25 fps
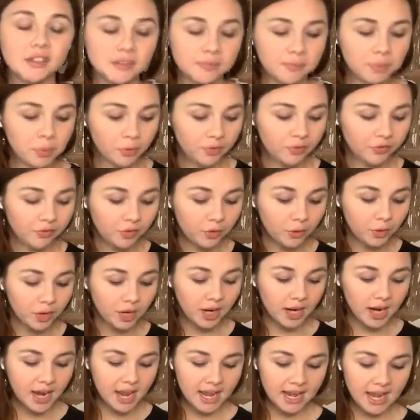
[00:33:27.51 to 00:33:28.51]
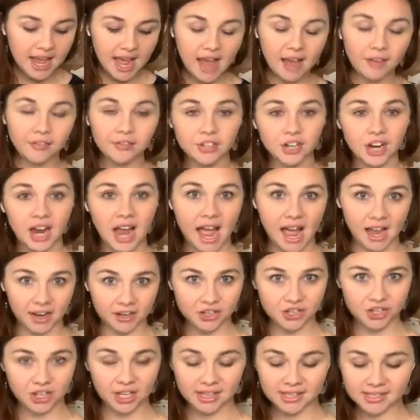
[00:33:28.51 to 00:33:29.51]
those before and after
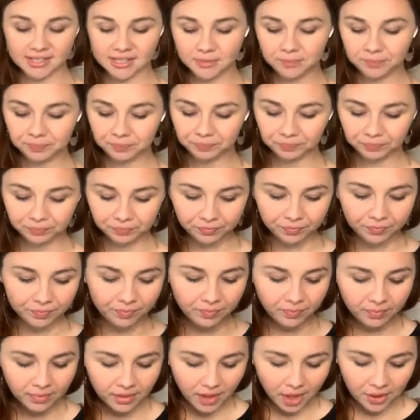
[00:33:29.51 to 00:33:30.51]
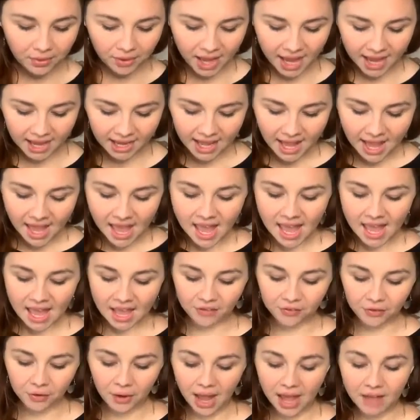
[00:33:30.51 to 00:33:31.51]
actions. Okay?
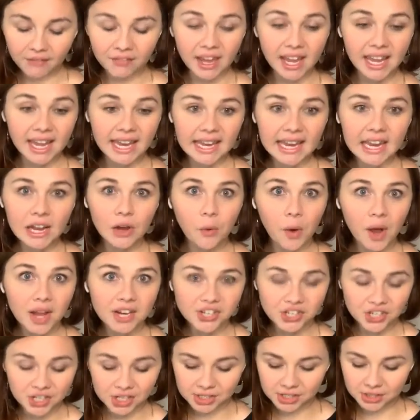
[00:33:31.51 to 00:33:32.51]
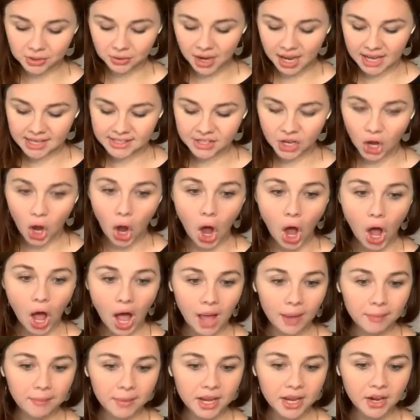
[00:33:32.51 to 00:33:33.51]
If you have any questions, you guys,
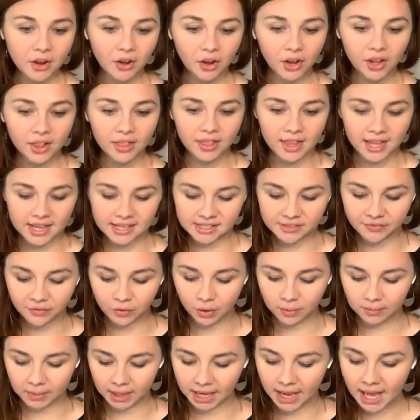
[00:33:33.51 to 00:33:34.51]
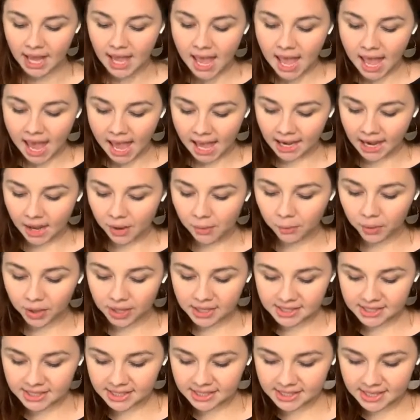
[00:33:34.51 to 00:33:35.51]
comment on this for me. And I
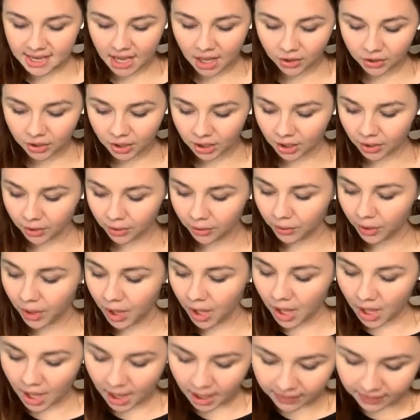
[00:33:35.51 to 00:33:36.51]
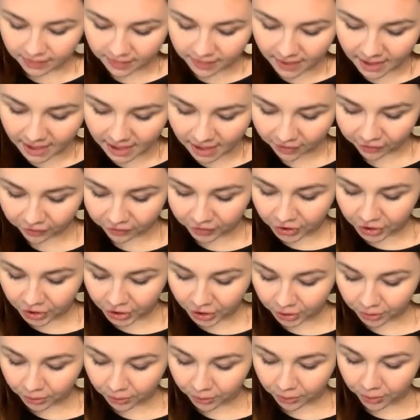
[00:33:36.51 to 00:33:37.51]
want to tell you, if
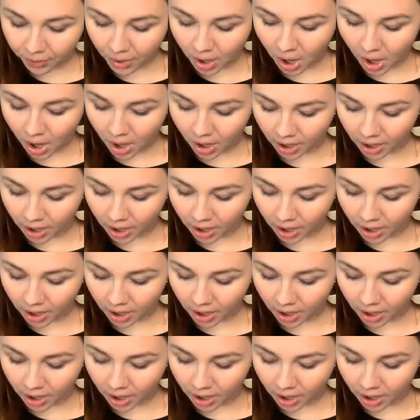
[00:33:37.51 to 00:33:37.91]
you